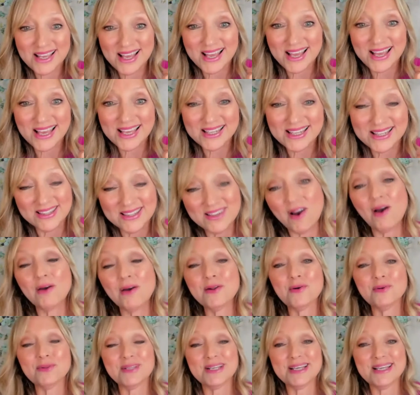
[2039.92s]
Not
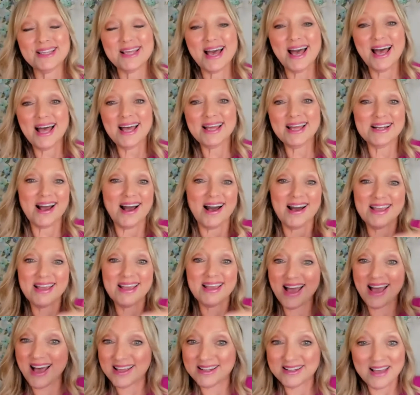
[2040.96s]
only that, I
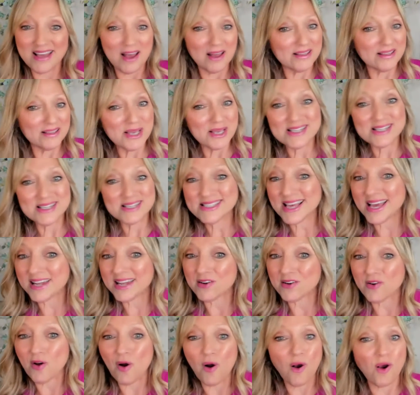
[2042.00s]
had, as I said, an
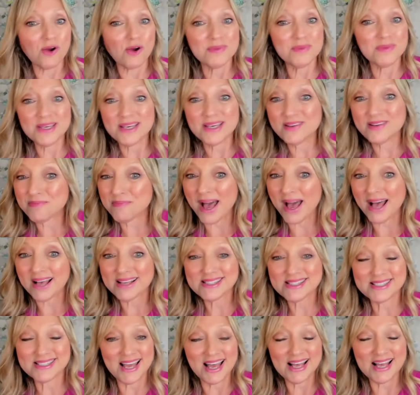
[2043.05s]
army of past
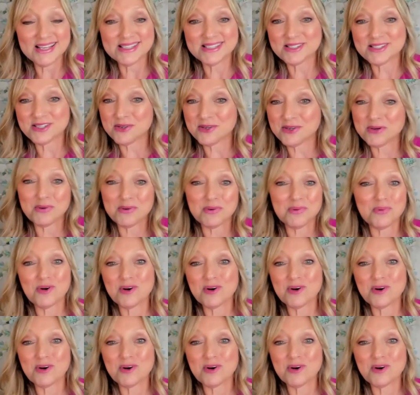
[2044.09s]
guests who were